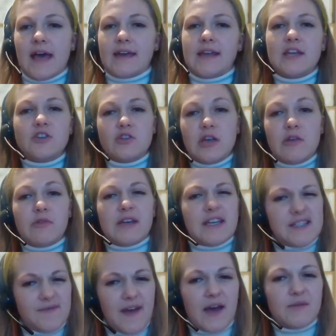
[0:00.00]
and engineering
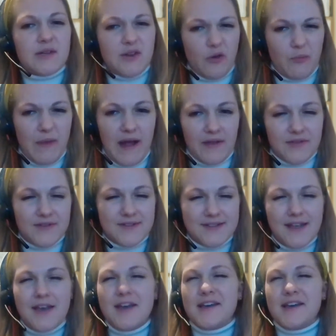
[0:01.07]
is founded on maths.